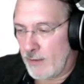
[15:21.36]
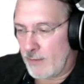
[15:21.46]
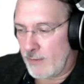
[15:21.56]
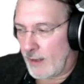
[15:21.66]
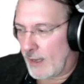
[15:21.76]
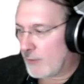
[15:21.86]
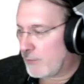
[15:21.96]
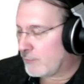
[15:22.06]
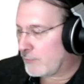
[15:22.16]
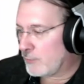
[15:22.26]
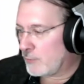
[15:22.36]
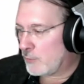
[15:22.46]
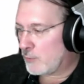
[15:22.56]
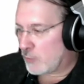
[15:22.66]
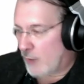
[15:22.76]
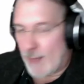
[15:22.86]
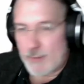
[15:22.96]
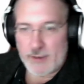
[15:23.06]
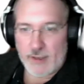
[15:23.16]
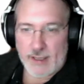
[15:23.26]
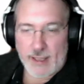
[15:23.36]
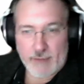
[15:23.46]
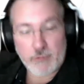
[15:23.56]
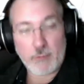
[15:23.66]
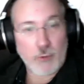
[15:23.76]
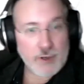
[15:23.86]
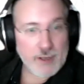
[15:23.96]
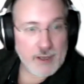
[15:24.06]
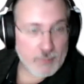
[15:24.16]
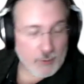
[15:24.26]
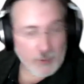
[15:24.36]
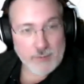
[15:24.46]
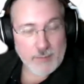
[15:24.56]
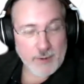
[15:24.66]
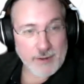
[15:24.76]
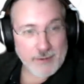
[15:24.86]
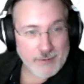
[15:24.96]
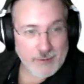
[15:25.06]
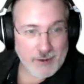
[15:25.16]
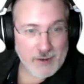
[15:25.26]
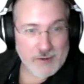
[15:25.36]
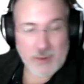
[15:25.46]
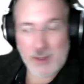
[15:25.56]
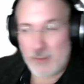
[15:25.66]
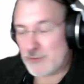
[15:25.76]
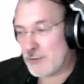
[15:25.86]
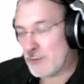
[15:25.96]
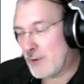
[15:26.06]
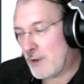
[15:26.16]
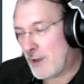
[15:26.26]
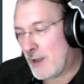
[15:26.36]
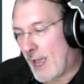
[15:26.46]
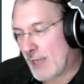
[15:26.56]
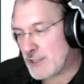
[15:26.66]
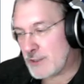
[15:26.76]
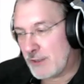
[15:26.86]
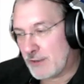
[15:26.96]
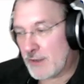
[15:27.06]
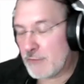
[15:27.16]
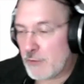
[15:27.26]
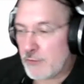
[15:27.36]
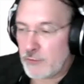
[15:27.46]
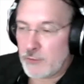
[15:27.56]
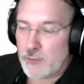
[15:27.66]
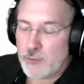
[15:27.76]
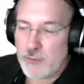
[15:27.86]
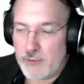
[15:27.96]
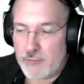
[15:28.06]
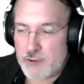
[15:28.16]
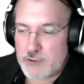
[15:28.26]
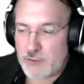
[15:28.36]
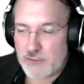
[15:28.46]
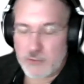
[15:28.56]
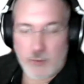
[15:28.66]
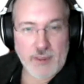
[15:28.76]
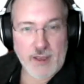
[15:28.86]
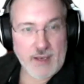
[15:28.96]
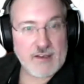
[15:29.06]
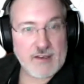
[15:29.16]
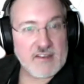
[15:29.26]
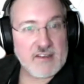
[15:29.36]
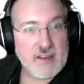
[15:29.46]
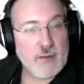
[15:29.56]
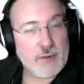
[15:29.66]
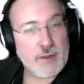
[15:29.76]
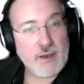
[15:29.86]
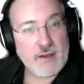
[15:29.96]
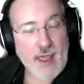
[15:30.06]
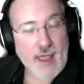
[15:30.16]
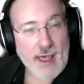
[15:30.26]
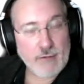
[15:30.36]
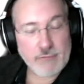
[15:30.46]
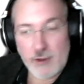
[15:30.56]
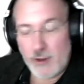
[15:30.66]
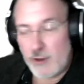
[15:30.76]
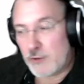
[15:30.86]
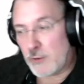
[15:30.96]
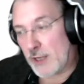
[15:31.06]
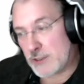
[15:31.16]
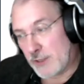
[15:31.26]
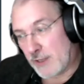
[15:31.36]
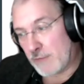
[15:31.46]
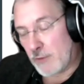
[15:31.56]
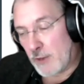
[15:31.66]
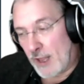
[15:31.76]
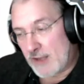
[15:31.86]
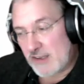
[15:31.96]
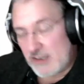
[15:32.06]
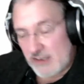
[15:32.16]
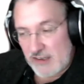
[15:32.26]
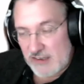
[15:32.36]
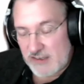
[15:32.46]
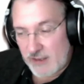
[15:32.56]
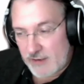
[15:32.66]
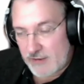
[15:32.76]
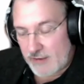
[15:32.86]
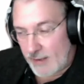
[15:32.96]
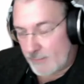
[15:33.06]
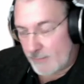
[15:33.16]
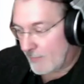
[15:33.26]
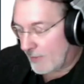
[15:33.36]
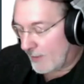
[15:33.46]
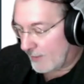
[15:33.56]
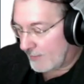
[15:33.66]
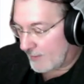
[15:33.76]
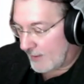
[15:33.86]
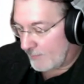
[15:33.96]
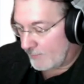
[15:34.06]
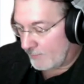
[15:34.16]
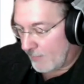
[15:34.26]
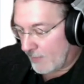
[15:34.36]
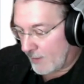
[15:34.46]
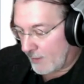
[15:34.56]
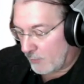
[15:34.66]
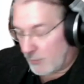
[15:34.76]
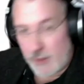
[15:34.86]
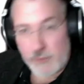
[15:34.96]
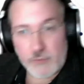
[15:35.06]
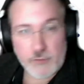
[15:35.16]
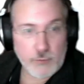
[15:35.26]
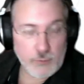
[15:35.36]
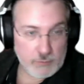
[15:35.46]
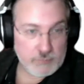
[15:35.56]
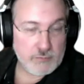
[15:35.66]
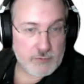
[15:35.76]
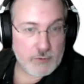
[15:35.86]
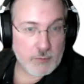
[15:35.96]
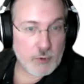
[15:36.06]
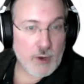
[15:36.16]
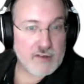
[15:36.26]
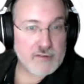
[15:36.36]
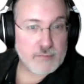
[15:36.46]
allow you to rapidly get from point A to point B. You need to be able to actually deliver to the officials what they need to see, what they need to have, to actually give you the licenses that that you need to progress.